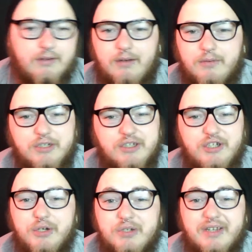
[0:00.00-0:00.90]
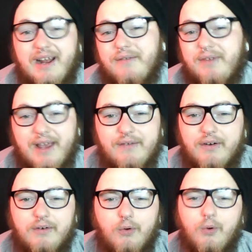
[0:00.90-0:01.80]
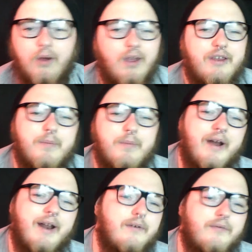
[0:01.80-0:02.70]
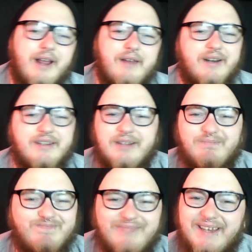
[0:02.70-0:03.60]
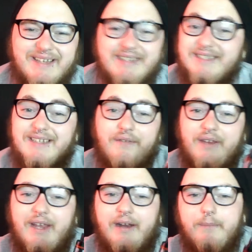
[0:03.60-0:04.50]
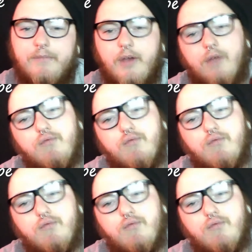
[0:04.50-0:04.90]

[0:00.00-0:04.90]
I don't know, just used to that flavour, or you buy another flavour and it's like, there's just nothing in it.